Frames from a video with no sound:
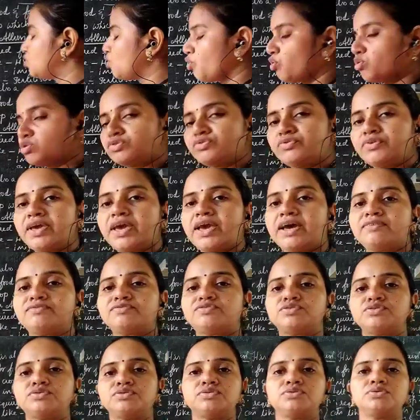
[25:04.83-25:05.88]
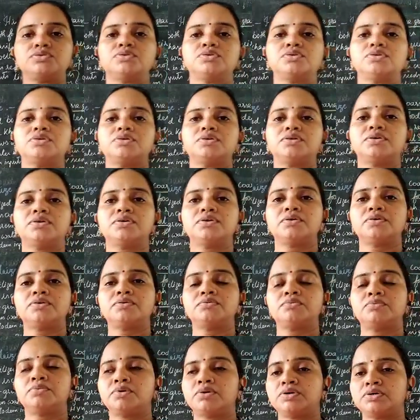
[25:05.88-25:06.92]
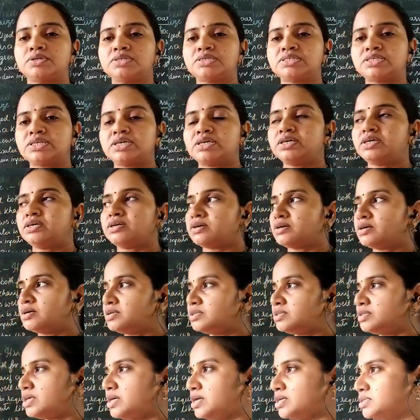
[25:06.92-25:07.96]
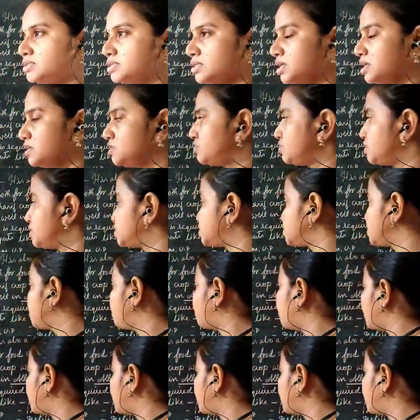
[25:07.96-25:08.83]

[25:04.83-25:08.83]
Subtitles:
note we have to see here? That the interesting